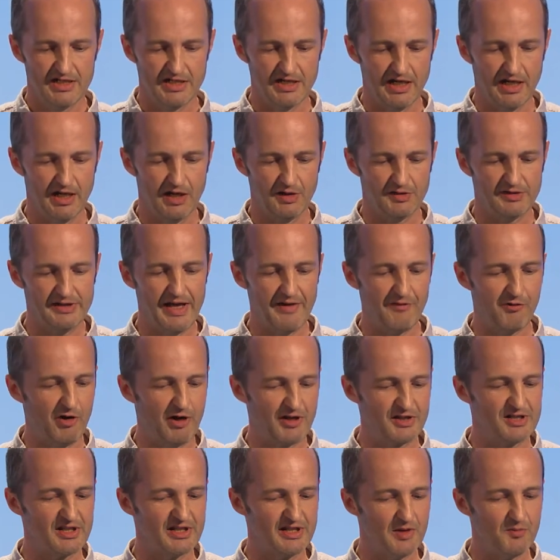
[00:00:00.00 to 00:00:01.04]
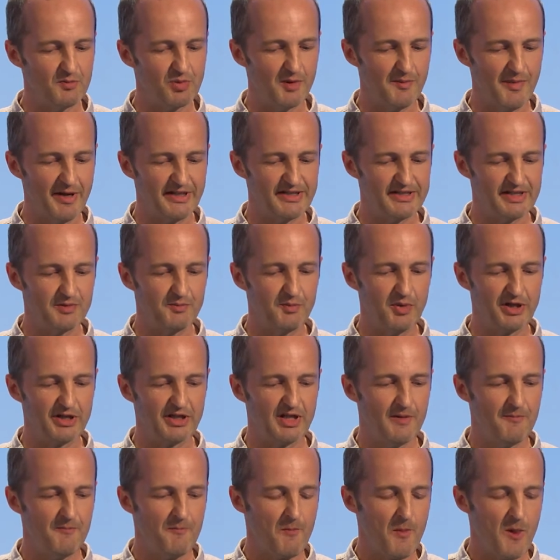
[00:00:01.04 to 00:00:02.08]
Uh, never actually implemented,
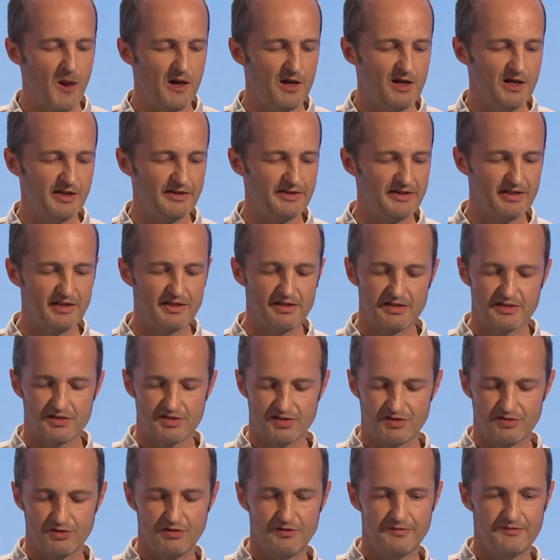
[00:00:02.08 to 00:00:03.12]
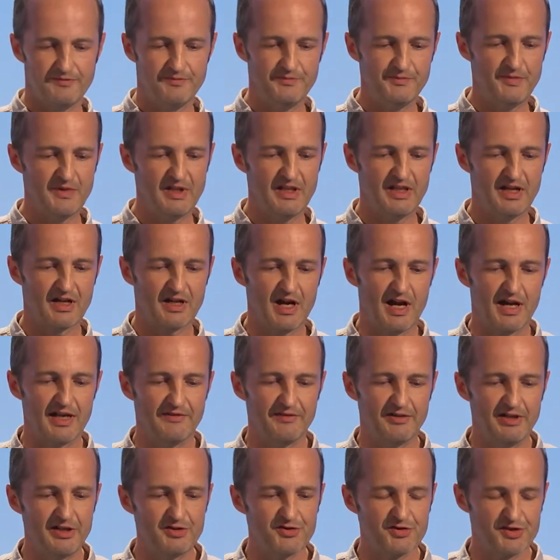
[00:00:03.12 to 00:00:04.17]
but I think sort of kind
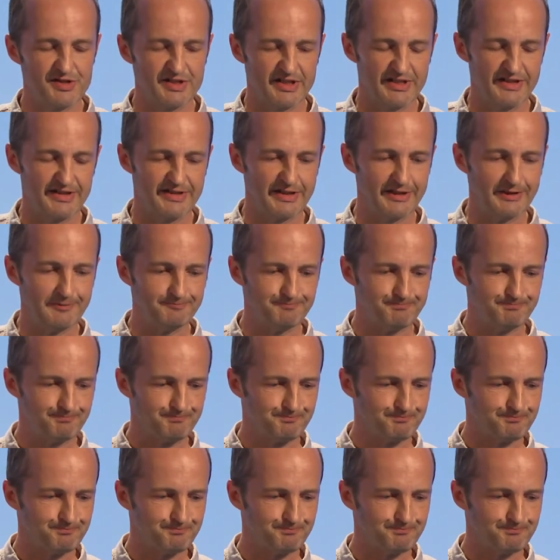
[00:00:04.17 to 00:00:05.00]
of an interesting thing.